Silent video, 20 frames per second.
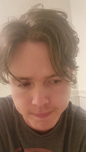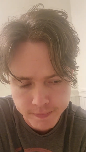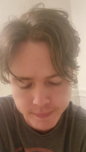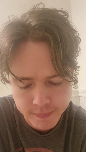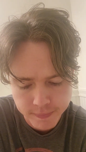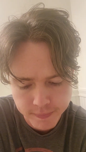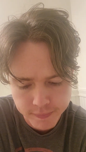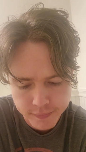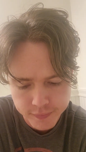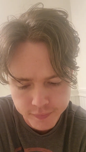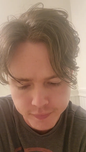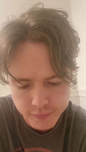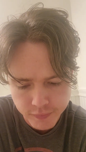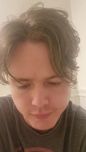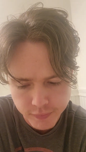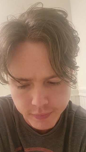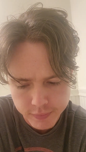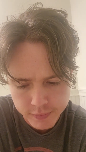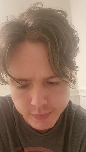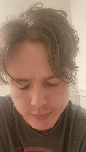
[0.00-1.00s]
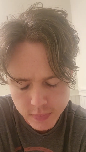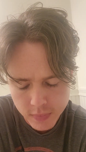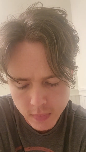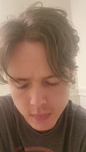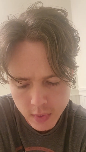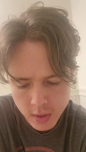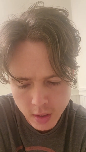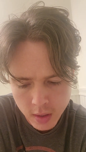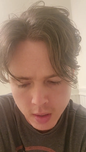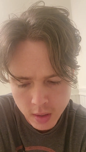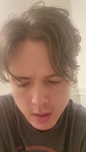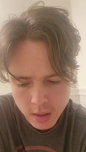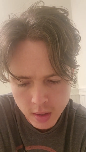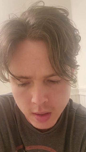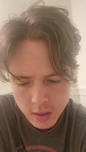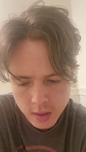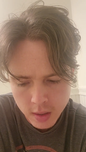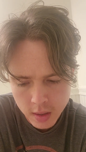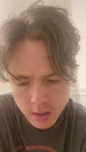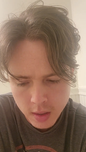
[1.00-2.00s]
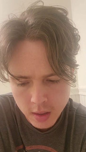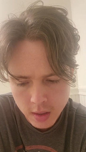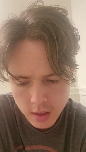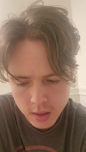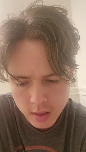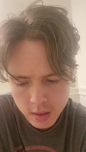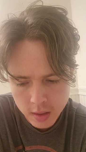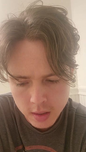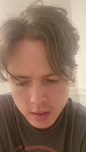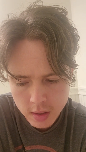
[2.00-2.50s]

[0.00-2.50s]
[no speech]